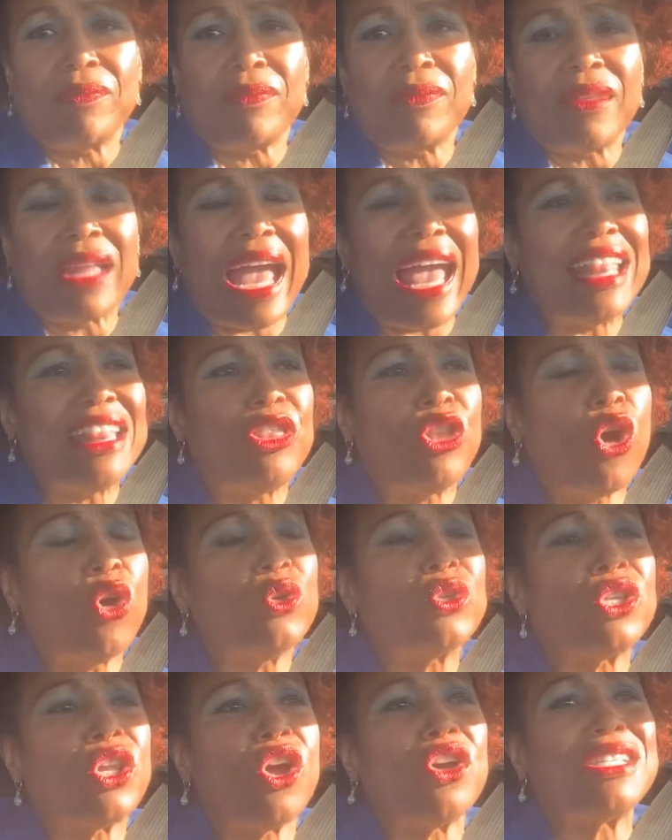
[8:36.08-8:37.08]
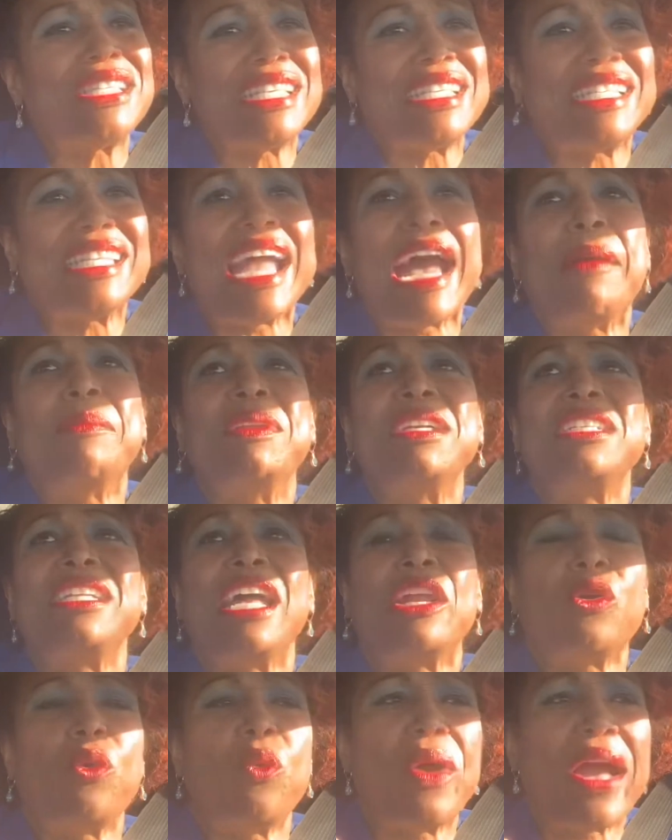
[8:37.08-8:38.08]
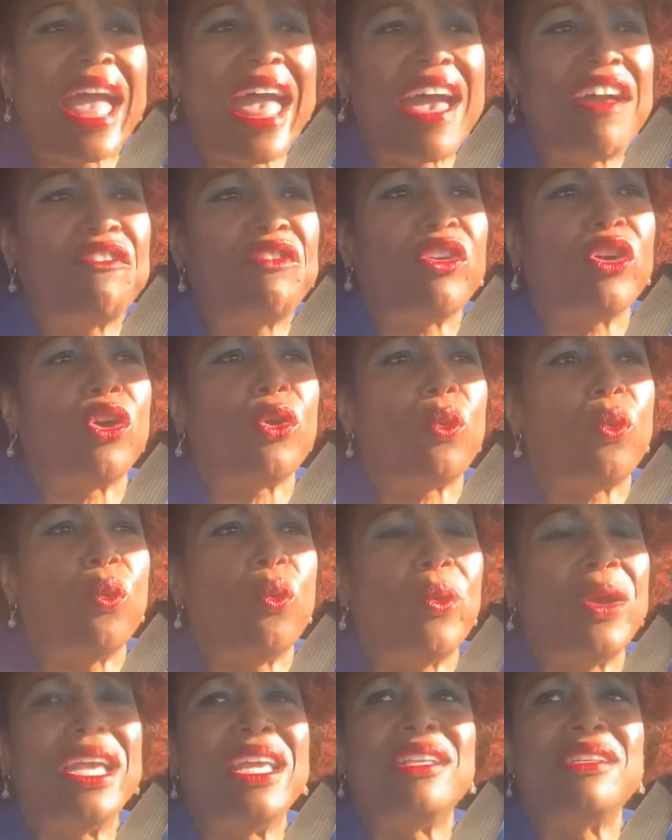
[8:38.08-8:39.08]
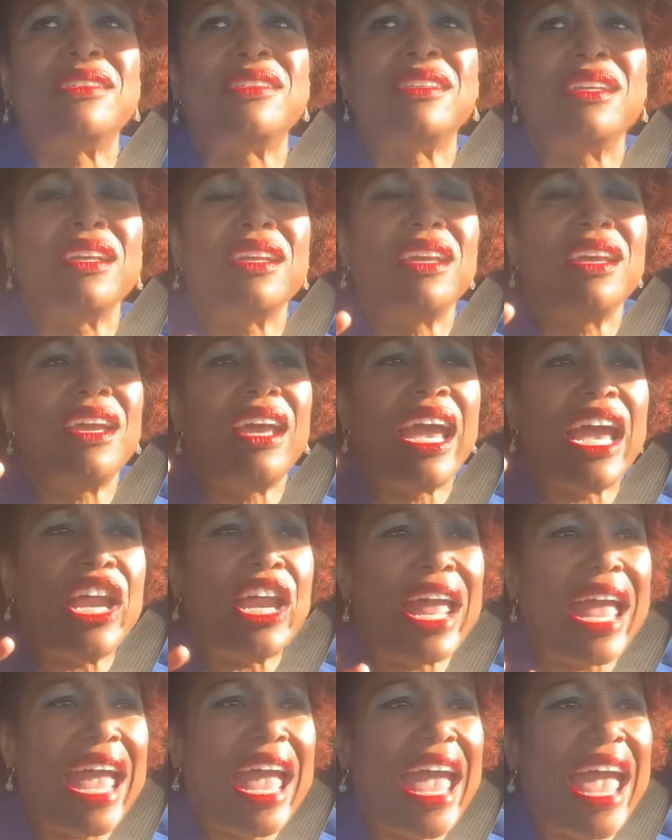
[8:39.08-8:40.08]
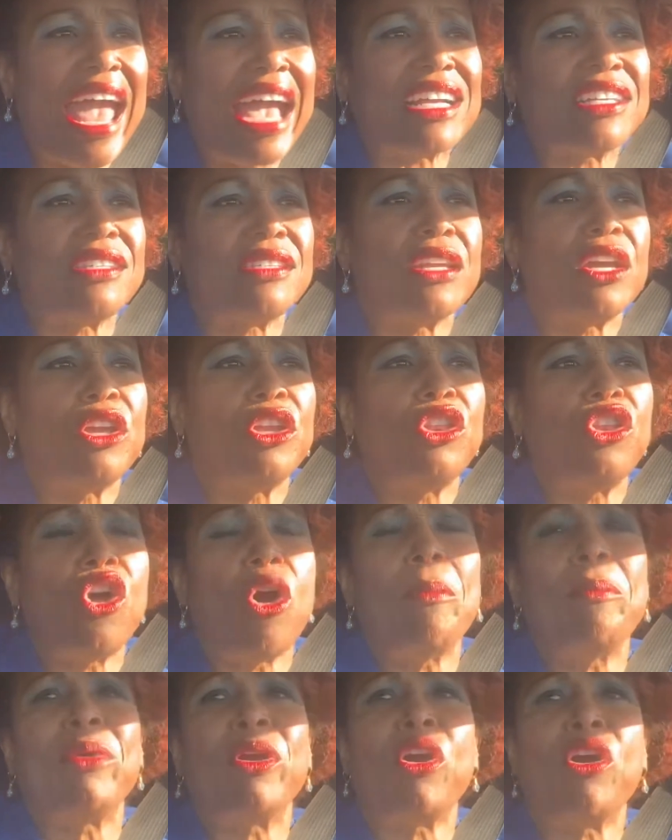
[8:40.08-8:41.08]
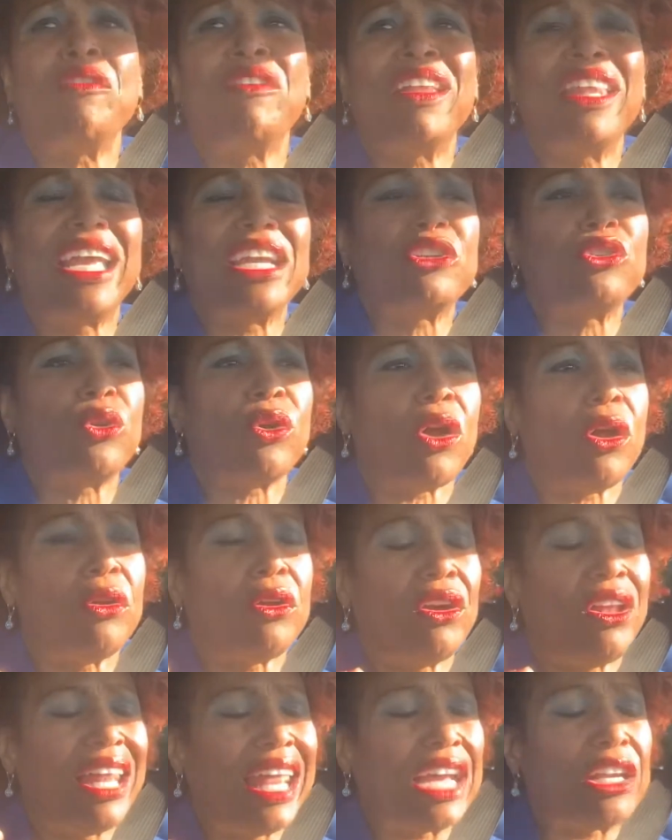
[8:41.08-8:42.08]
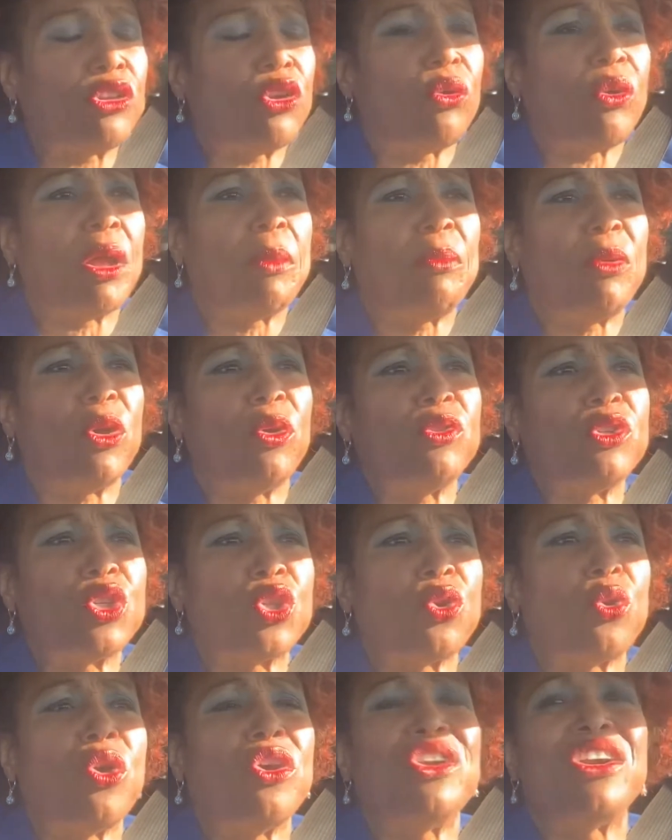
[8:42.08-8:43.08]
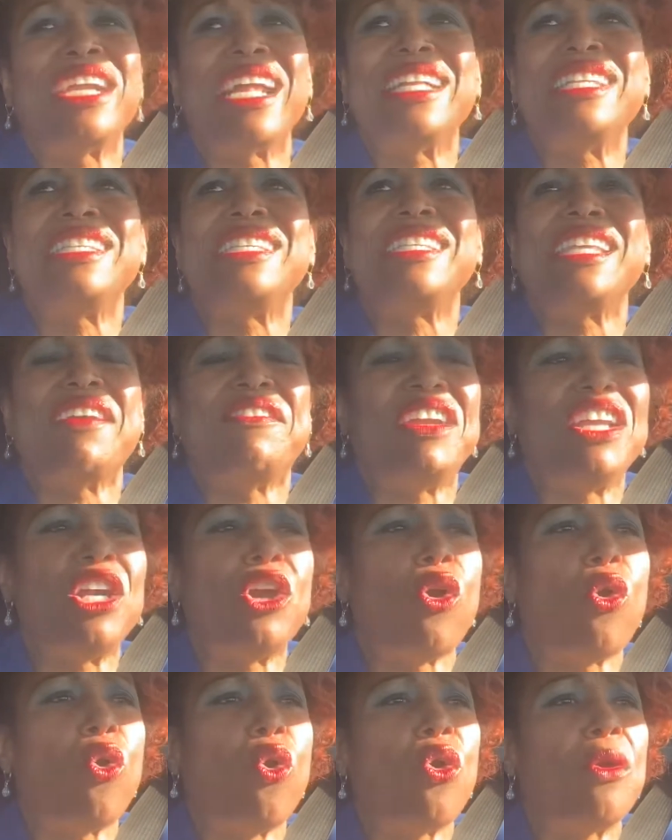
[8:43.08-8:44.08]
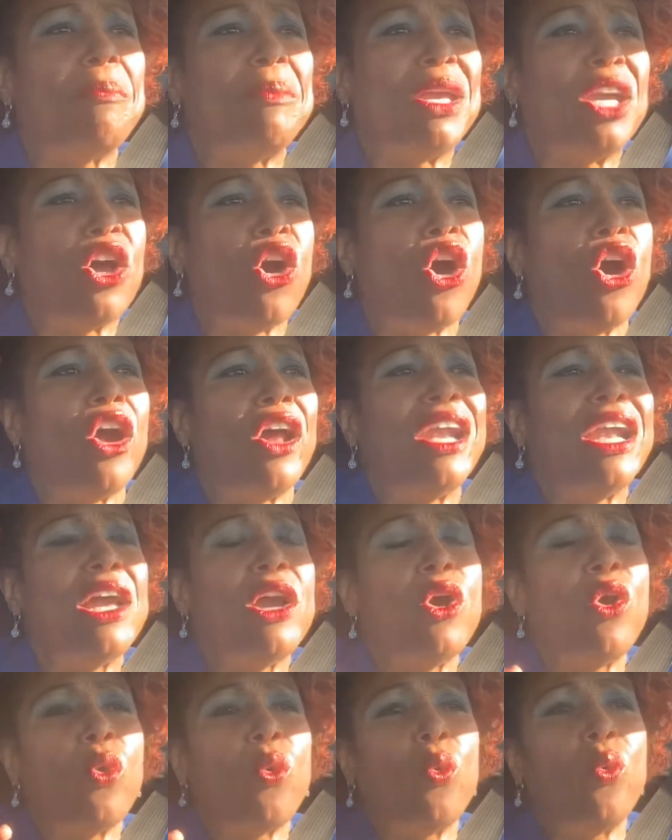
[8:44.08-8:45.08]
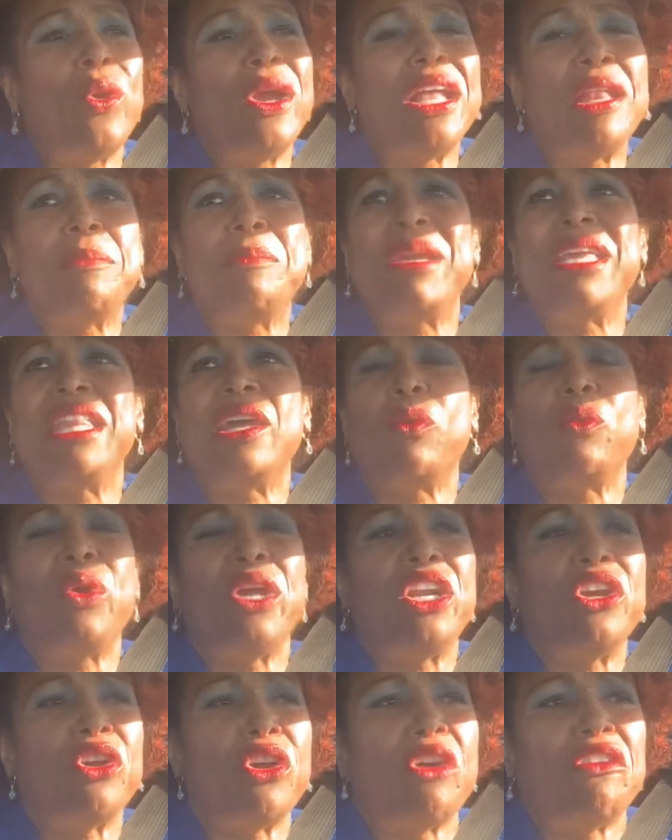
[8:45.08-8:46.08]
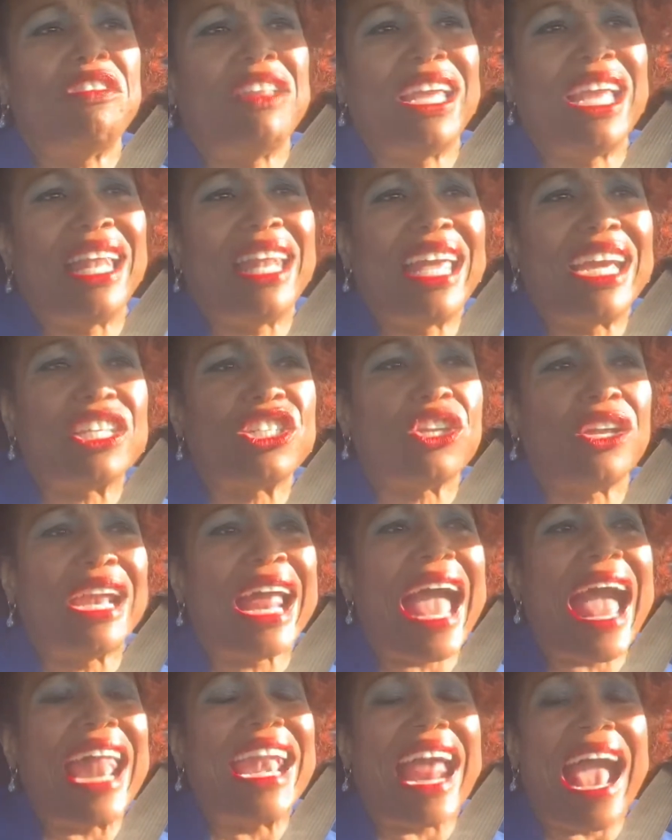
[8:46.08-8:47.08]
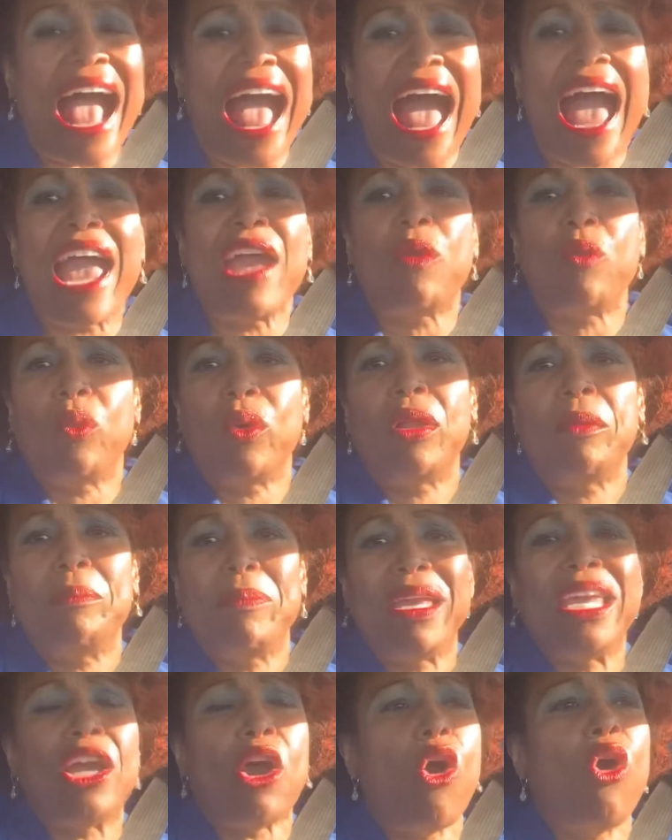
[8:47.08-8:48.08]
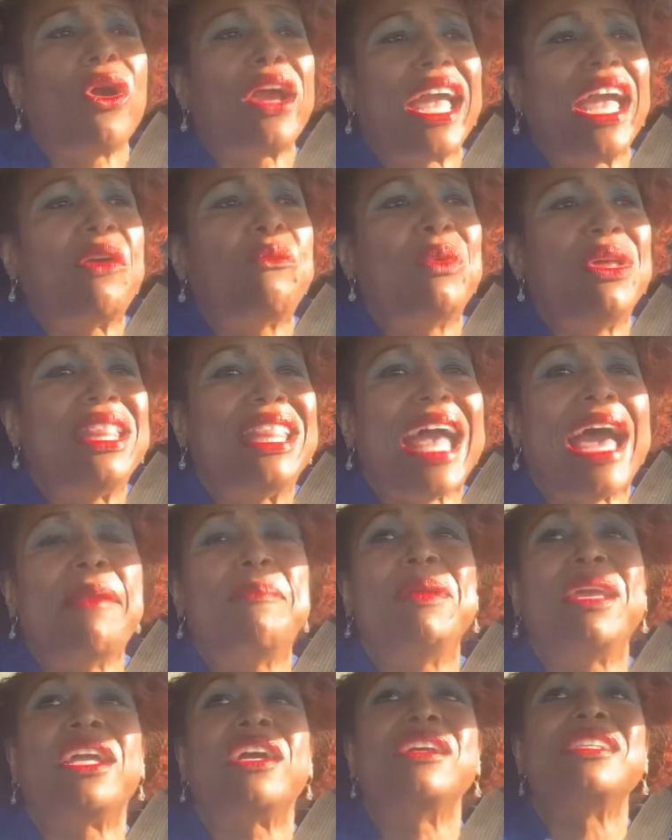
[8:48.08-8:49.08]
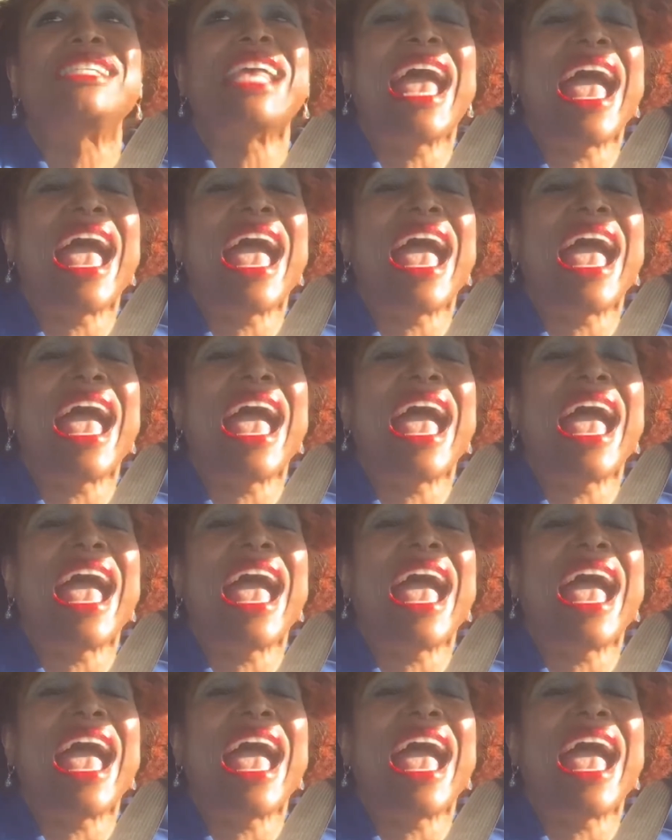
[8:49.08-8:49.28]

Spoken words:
and those laws establish that whoever wins an X number of electoral votes, 270 or beyond, will be the winner of the election. And I will be okay with that, because